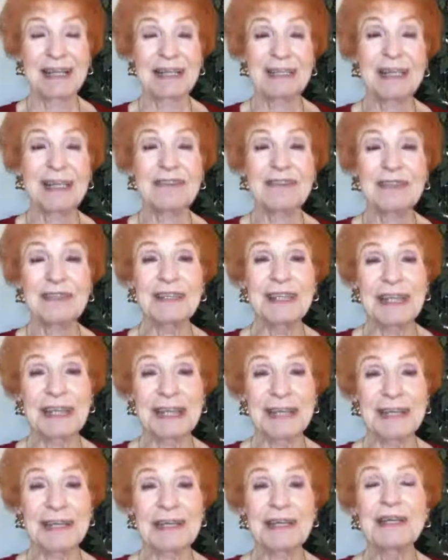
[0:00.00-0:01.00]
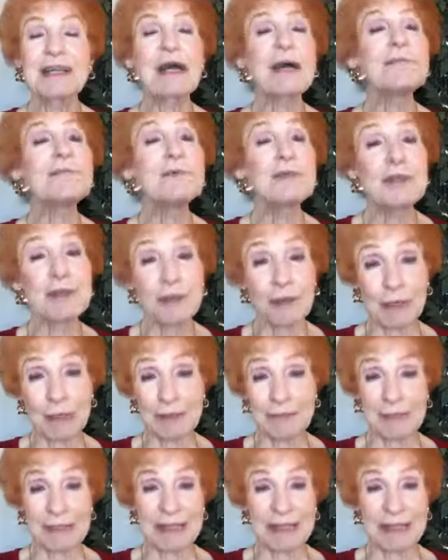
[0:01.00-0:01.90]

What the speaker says: Click the link. Come join